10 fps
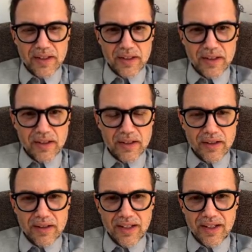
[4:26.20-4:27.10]

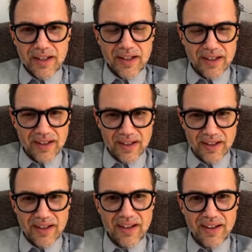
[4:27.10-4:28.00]

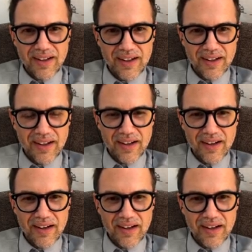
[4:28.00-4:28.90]

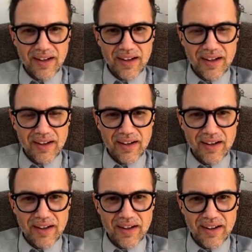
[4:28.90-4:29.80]

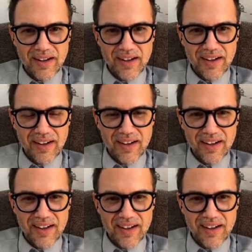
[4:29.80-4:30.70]

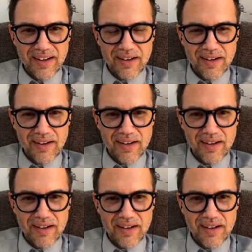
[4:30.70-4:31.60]

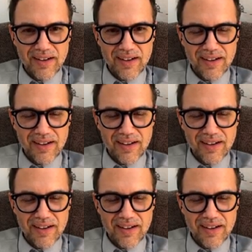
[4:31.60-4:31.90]
(silent)